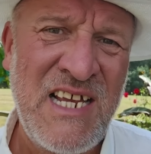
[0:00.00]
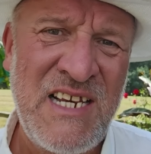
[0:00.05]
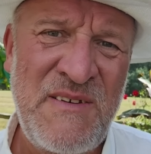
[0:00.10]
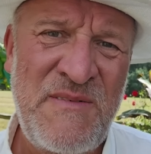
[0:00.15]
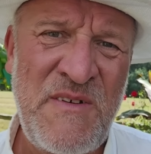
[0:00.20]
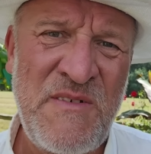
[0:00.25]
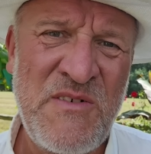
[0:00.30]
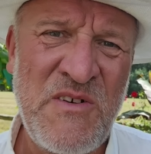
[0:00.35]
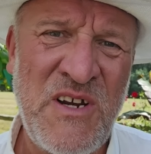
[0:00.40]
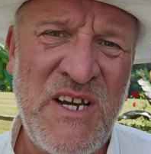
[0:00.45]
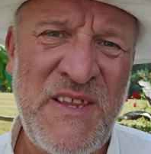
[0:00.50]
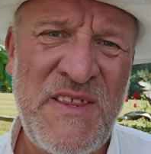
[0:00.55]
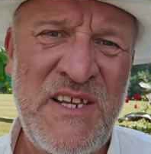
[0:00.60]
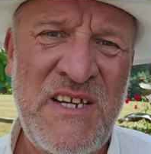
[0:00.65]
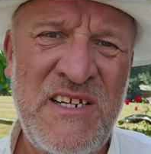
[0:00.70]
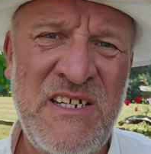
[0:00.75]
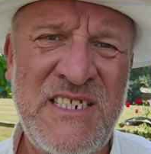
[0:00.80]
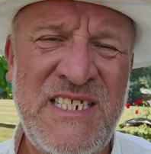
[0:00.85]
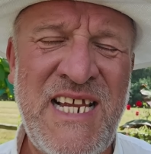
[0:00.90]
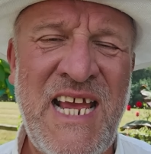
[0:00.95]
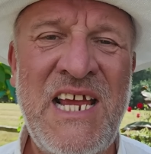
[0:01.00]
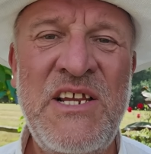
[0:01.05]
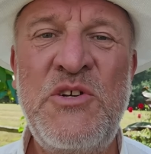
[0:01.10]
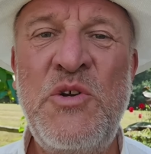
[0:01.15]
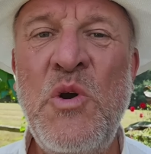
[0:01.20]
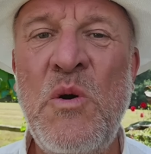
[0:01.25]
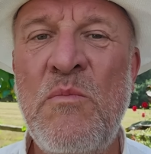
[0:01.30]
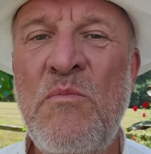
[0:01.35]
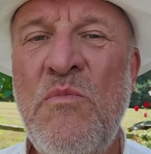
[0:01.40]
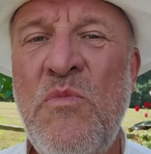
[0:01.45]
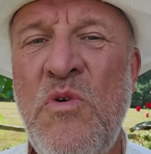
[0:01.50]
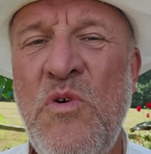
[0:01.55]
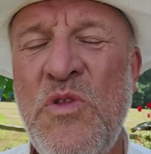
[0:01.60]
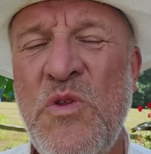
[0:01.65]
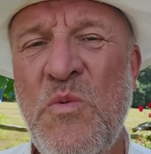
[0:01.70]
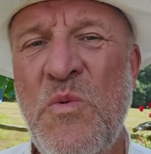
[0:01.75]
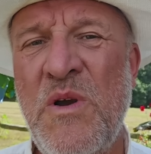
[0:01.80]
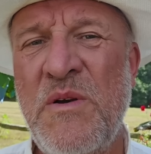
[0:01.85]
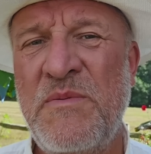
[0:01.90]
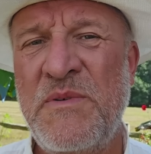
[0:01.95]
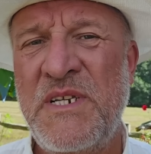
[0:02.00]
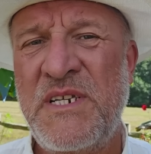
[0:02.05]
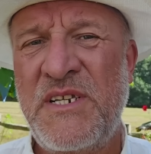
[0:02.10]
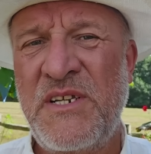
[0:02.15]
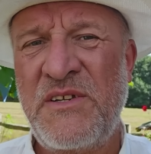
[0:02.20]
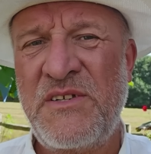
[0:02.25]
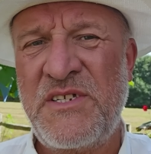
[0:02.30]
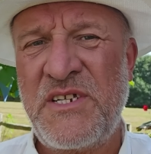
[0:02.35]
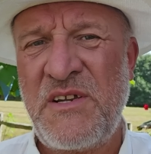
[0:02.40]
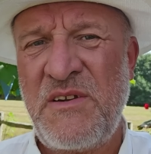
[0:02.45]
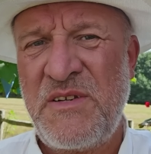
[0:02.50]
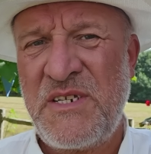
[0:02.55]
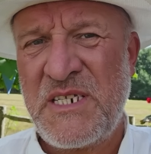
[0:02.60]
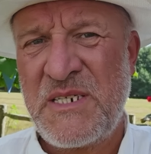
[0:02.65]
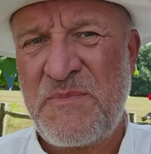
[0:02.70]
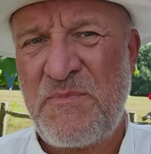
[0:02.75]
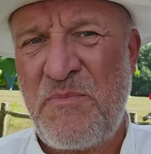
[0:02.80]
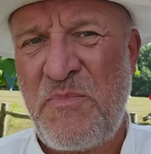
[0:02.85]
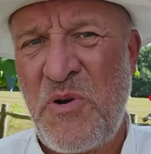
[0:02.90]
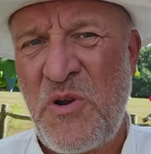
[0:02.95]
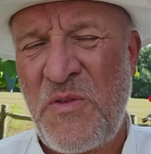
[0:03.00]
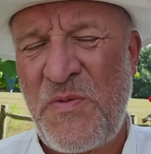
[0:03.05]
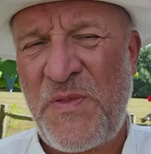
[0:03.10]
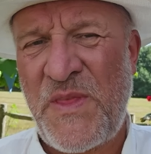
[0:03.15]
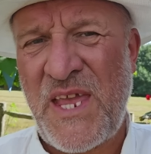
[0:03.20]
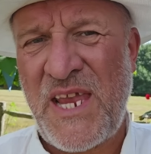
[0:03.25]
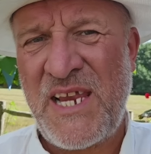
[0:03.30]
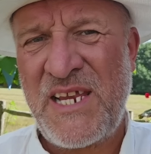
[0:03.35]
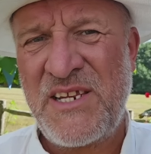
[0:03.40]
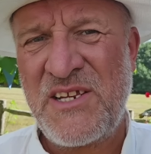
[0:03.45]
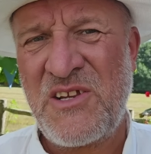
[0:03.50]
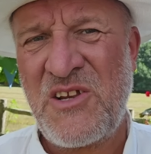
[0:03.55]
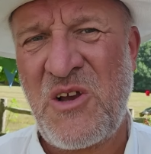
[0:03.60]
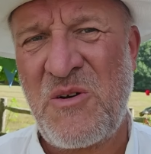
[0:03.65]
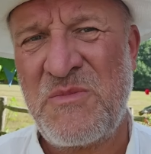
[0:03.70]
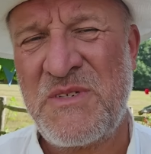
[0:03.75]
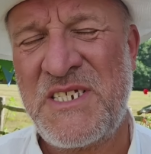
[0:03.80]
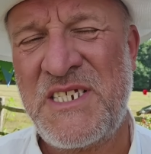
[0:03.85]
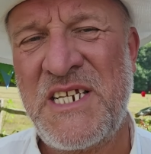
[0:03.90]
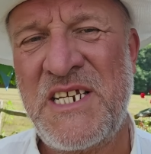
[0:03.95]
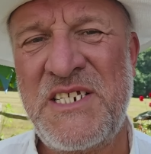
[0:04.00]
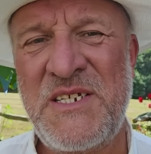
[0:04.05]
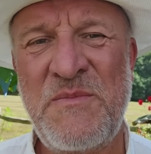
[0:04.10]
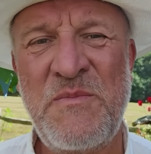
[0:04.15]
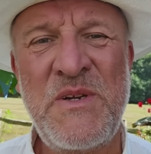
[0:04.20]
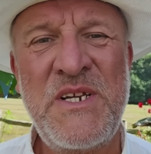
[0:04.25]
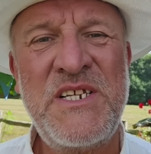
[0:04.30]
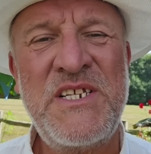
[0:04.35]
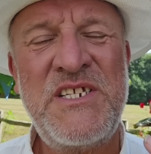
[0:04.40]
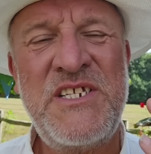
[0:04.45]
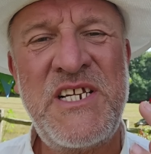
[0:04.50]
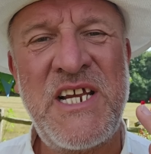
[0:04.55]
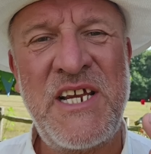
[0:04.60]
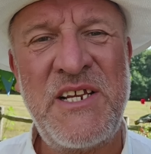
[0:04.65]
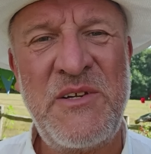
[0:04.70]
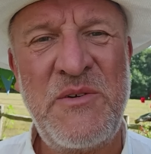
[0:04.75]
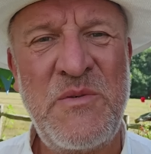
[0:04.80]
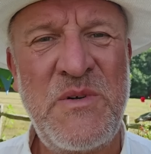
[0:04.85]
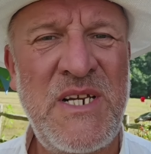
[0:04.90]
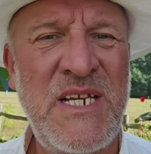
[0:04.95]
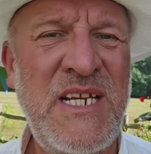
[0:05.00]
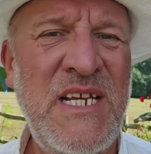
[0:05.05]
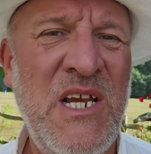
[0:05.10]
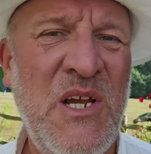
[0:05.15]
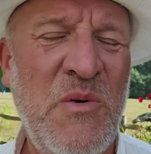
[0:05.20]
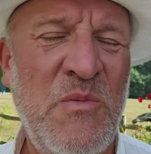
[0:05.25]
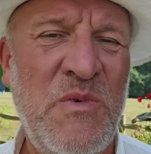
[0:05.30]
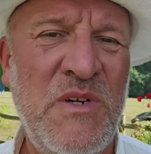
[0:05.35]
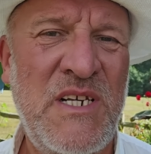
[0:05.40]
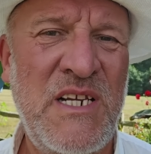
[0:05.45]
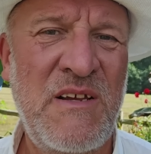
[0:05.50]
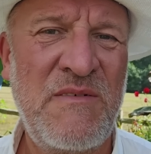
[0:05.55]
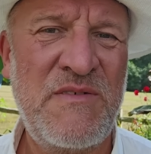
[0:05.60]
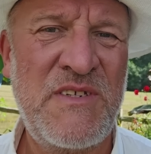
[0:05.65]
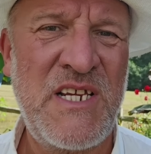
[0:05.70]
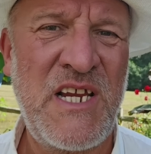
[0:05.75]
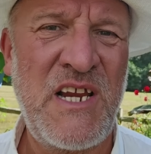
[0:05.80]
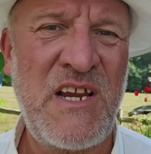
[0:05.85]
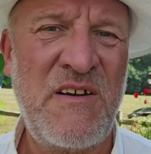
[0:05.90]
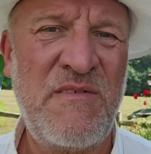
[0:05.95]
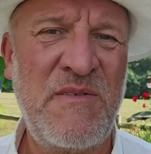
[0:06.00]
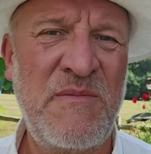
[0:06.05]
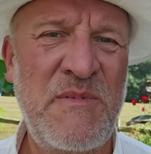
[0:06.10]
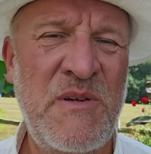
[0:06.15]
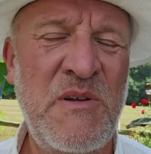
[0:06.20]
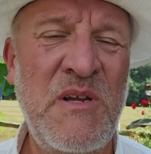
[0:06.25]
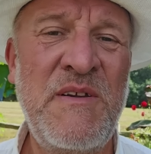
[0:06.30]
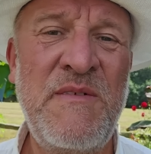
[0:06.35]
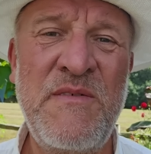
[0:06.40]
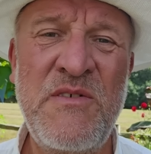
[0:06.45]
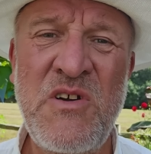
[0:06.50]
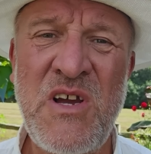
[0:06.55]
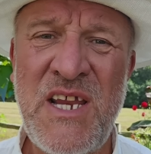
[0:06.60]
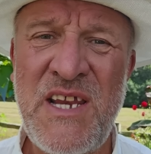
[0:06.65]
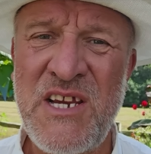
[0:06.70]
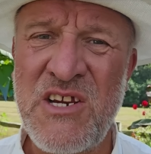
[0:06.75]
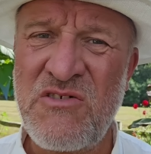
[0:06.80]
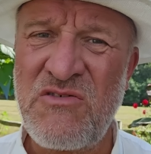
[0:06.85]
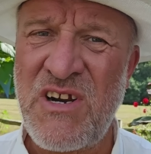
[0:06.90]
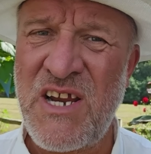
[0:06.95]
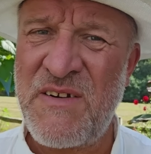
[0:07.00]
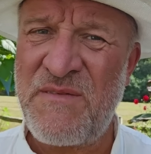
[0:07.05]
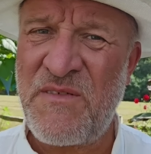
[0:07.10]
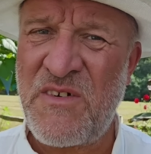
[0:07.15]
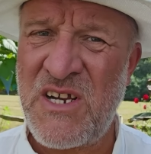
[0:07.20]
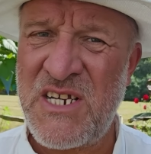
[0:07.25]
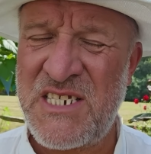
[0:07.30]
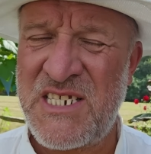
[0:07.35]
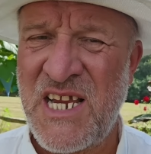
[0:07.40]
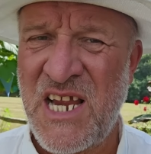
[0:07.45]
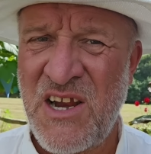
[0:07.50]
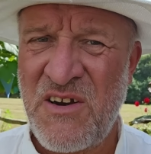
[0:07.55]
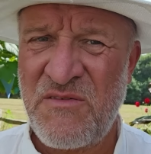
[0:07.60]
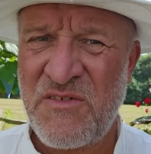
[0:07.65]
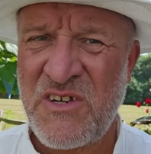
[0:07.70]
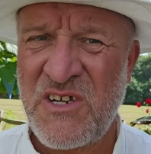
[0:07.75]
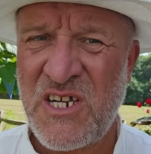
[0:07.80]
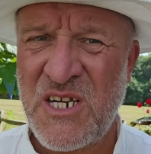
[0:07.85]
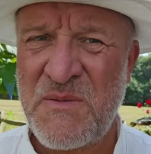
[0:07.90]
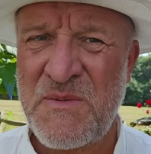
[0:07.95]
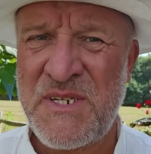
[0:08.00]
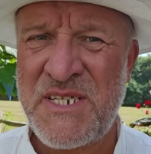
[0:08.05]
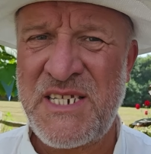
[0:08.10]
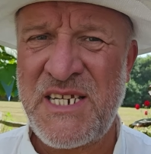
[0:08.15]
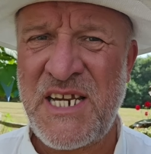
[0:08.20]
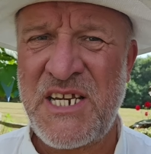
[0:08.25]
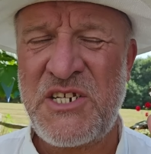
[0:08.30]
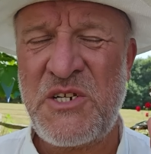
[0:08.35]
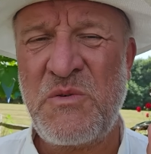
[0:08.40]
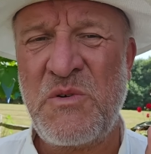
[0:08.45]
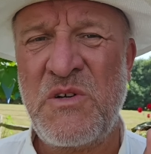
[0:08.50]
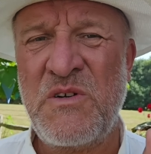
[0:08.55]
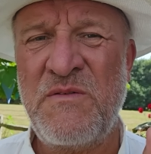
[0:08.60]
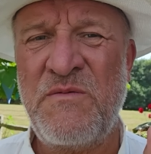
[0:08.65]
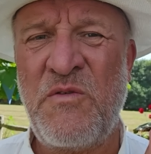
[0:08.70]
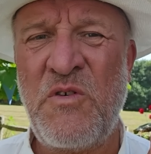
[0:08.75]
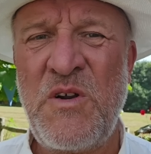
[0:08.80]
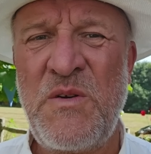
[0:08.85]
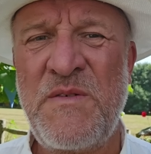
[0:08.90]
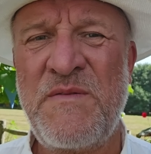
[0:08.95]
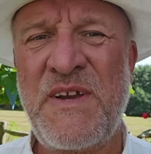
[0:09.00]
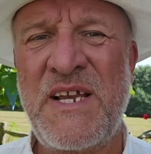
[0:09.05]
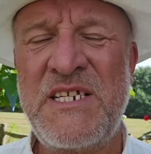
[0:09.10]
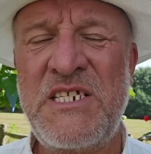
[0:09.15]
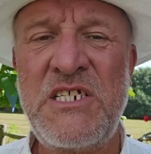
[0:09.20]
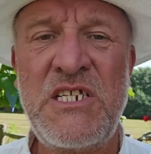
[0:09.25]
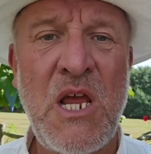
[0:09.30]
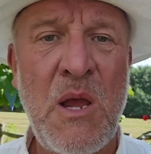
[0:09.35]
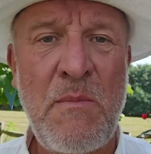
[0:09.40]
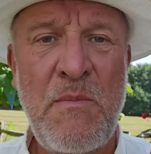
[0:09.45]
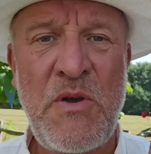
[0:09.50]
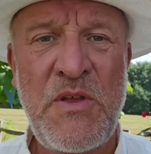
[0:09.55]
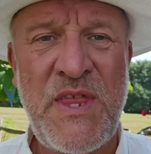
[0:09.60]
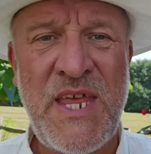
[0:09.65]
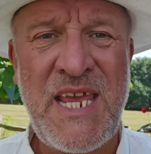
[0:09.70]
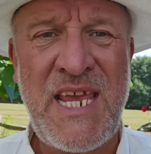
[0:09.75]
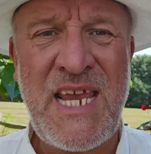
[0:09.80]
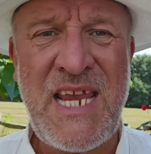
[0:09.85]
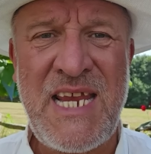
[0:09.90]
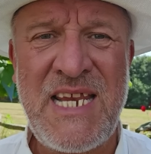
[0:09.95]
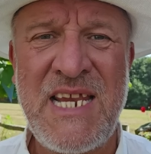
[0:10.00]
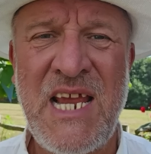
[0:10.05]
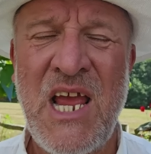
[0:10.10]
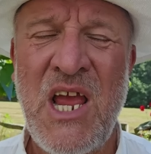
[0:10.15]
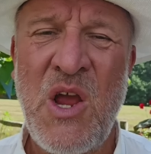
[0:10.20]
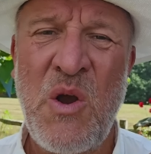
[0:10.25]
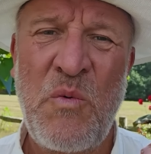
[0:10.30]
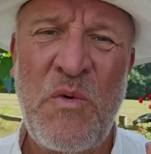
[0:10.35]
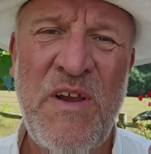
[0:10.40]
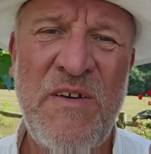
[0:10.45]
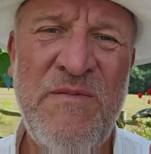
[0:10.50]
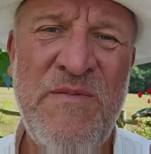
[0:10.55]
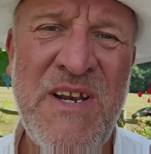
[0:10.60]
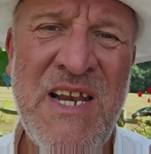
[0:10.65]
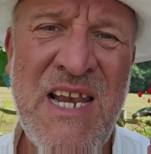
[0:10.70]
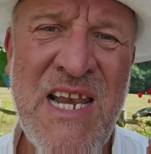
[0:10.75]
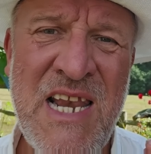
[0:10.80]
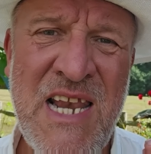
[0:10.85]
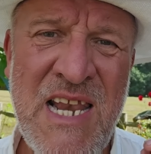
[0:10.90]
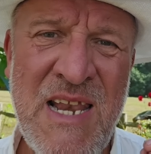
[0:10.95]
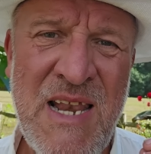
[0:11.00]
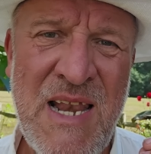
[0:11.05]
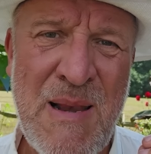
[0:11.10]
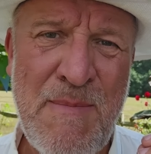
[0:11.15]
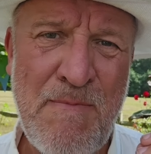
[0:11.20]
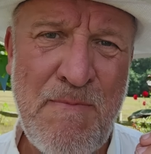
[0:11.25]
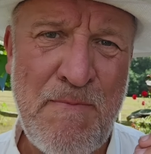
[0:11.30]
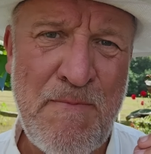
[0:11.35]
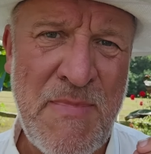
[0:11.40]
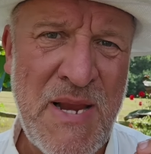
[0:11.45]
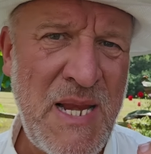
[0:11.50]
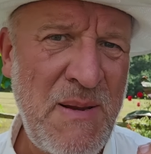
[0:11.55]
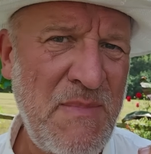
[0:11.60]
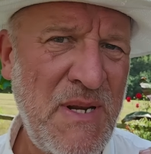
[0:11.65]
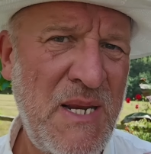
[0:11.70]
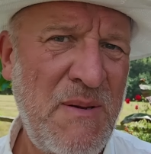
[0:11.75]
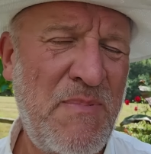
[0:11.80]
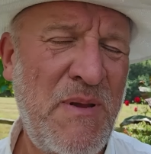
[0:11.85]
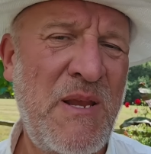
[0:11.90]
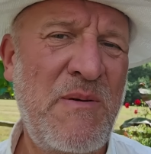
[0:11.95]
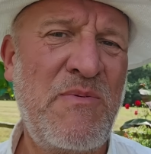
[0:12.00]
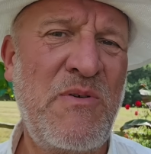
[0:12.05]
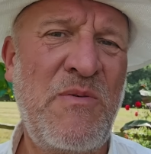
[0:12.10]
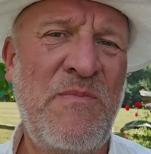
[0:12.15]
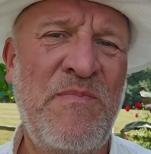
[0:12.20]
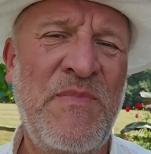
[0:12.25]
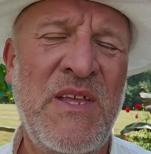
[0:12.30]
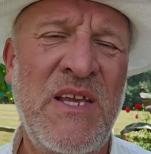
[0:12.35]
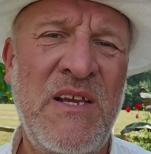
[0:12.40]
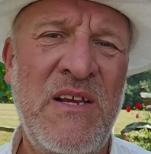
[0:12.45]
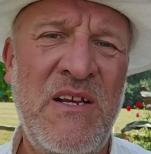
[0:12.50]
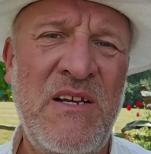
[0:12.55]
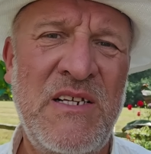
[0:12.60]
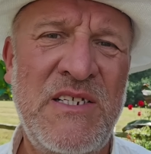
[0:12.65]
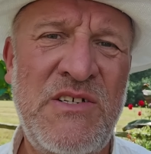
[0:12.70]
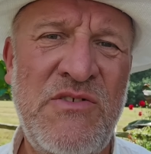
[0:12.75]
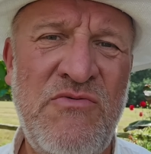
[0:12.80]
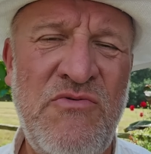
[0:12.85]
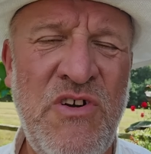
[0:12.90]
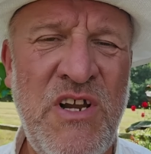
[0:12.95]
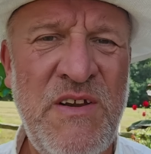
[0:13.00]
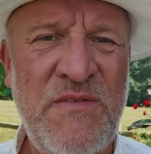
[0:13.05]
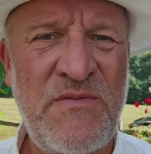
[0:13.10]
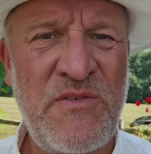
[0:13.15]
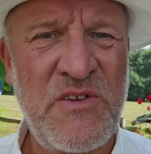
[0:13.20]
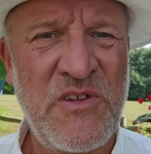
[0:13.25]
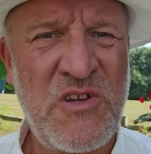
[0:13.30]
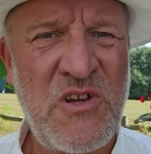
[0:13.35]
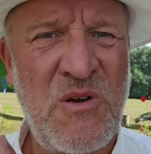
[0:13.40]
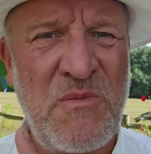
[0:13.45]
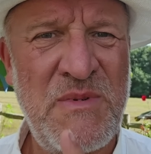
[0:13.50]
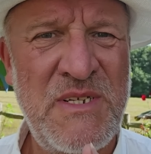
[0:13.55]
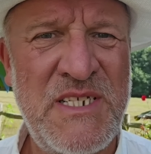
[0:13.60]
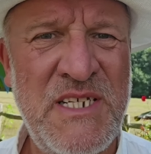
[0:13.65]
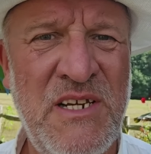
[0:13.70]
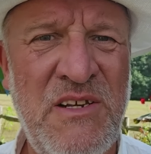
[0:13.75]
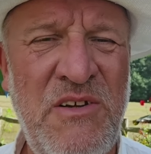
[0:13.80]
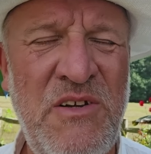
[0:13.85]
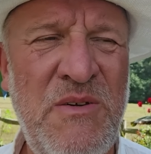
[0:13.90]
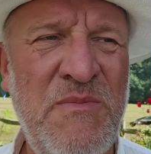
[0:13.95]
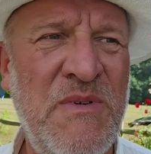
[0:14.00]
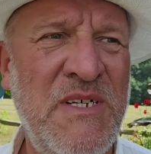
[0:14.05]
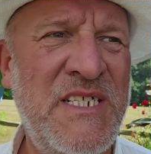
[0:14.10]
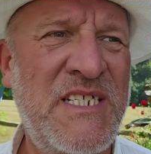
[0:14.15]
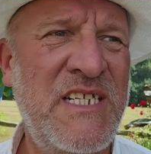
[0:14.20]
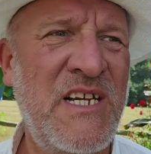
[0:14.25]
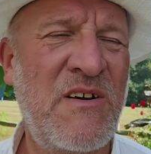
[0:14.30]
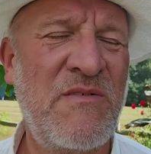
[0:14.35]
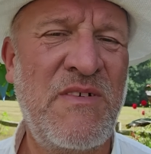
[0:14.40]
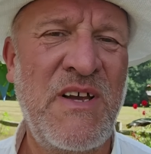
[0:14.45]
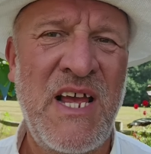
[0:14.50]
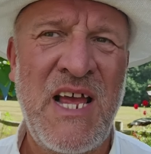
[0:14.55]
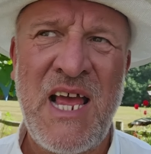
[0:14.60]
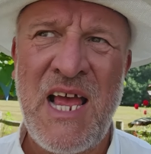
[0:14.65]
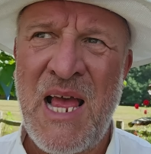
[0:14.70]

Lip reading: And if you've got anything you'd like to add, you're more than welcome to do so. Just put that in the comment section. We genuinely would love to hear from you. And if you've got any great advice regarding mistakes you want to avoid with Acers, put that in. We have many people who like to read through the comments, including myself.